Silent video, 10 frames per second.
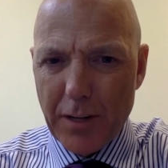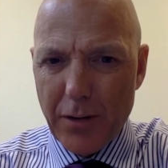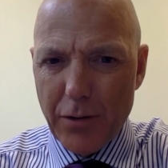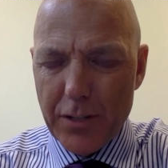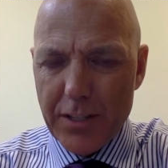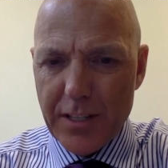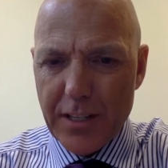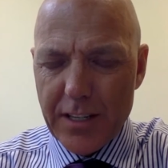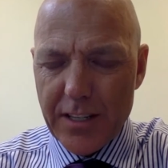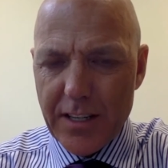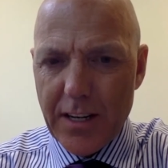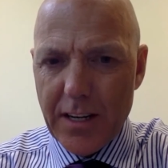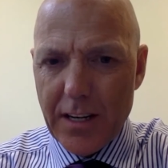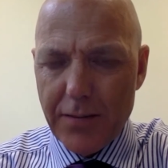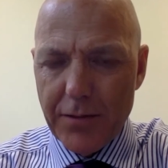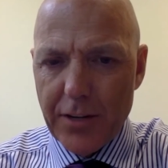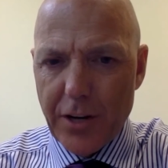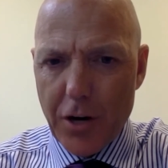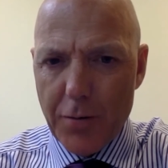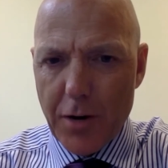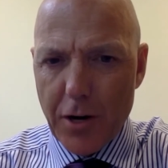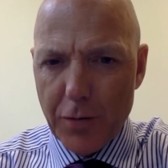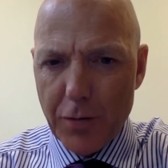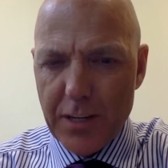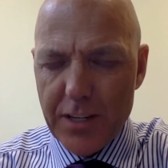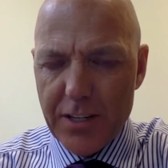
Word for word: although it's slightly different than our marketplace.